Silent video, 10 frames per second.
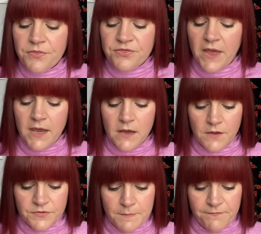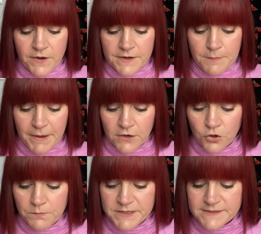The Friday Pattern
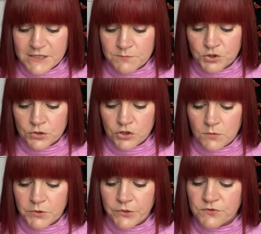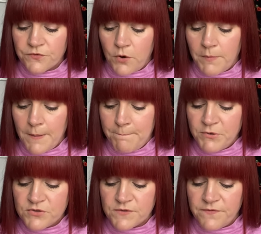Company Sagebrush top goes from a
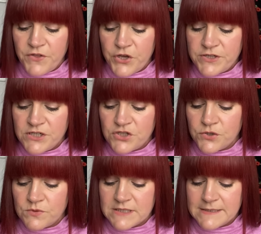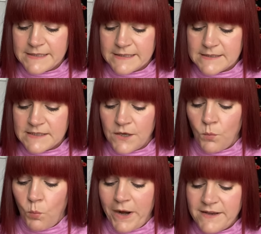bust of 32 to 60,
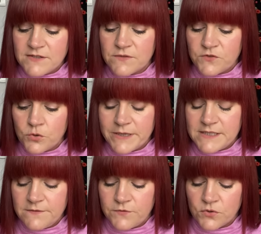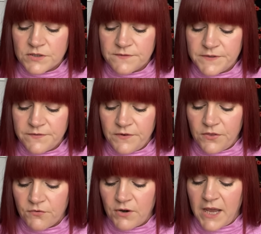waist of 24 to
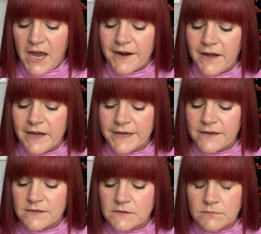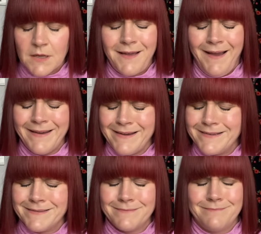53, and a height,
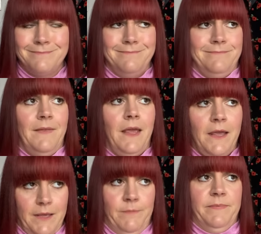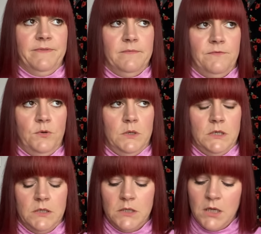hips, Ruan,
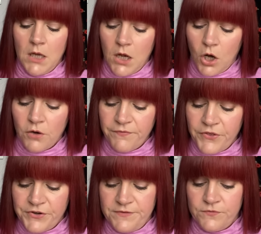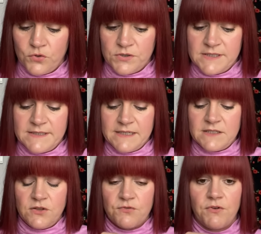of 34 to
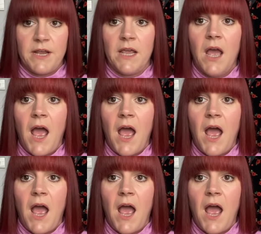63.